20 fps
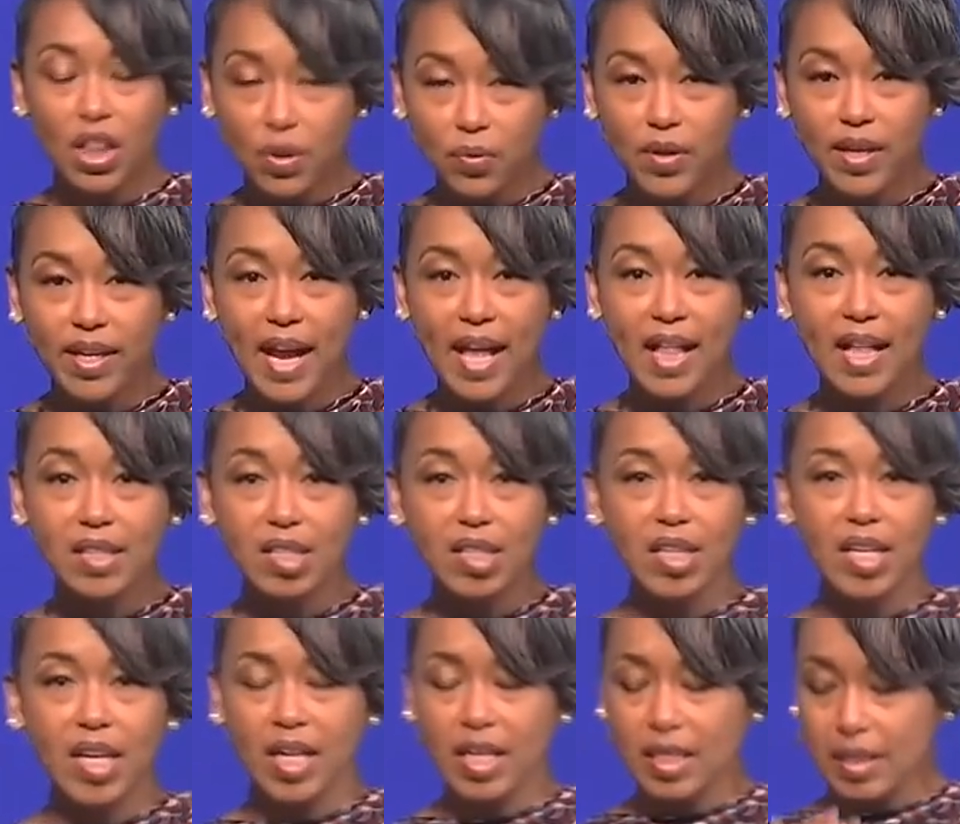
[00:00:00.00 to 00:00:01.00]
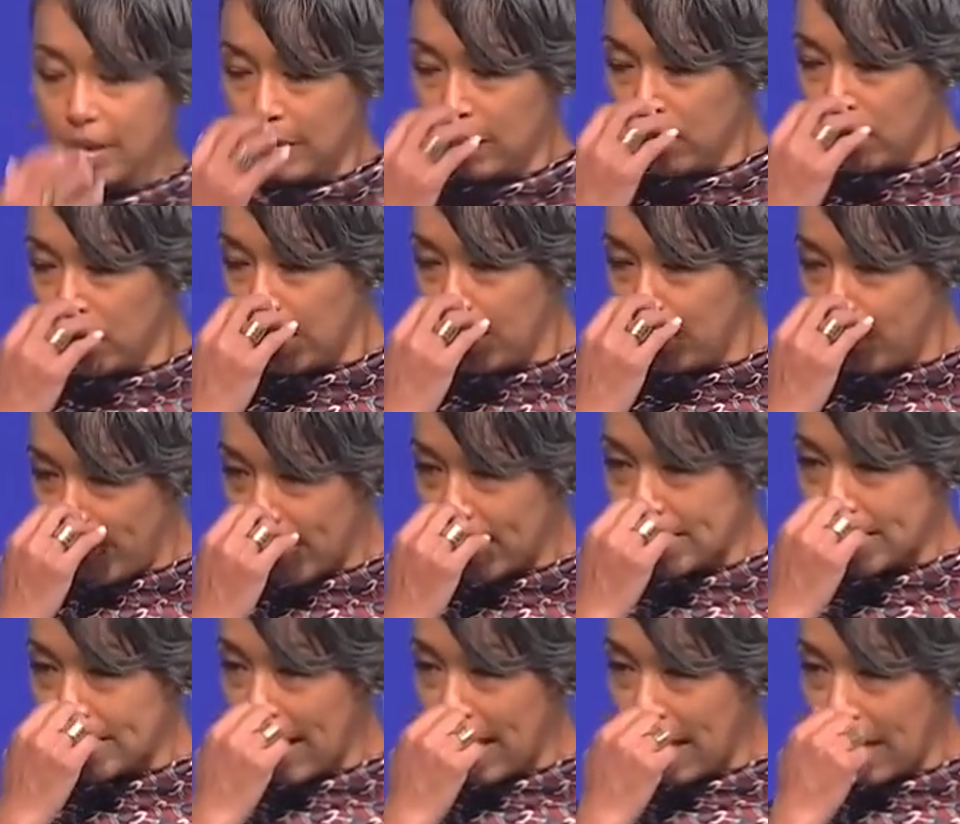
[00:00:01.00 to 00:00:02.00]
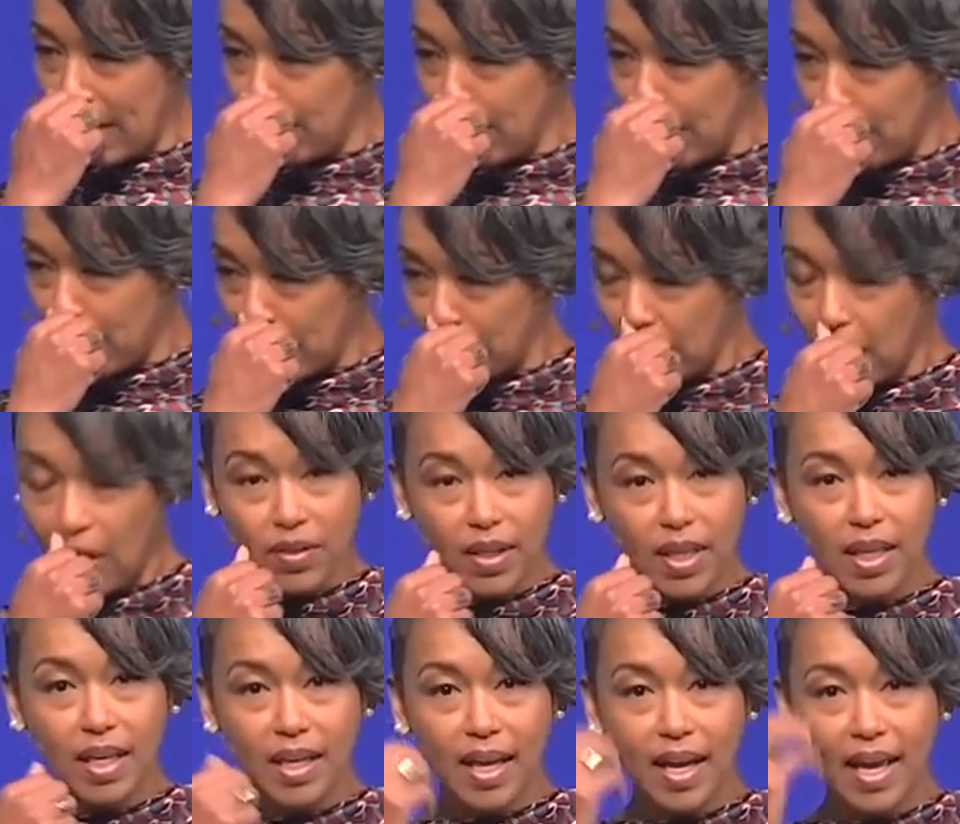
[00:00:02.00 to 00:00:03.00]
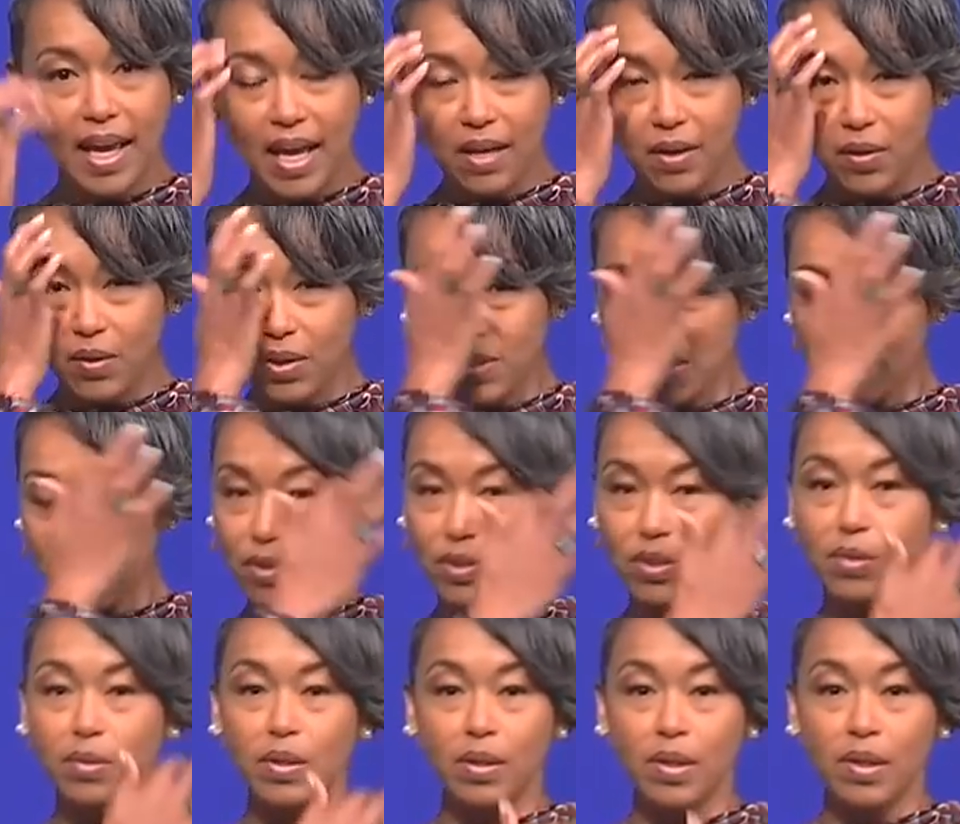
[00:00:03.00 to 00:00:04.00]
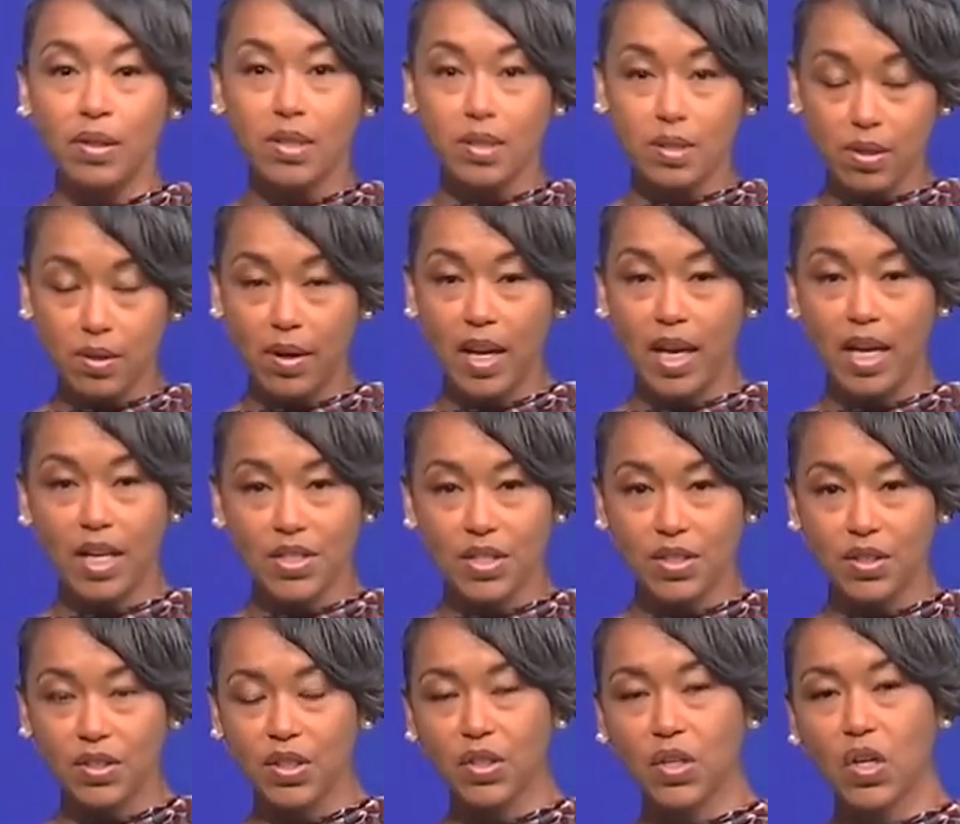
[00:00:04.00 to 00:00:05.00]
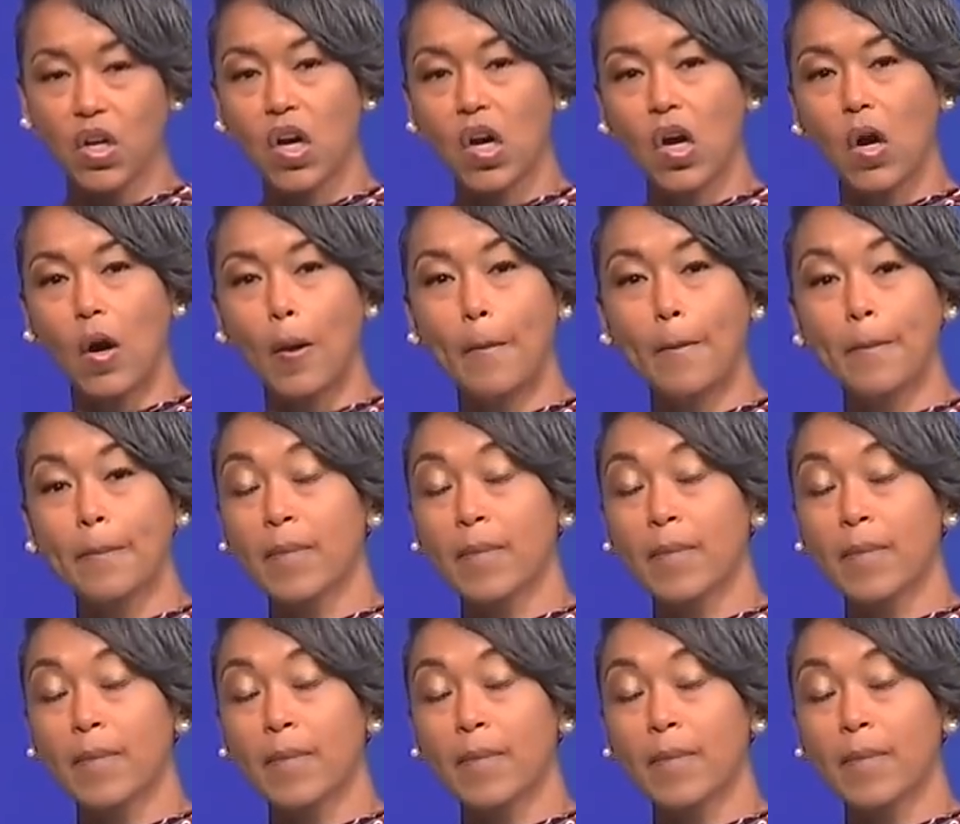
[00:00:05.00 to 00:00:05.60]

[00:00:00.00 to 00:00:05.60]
the reality is the biggest gang member thought that he could handle this little Asian-looking girl.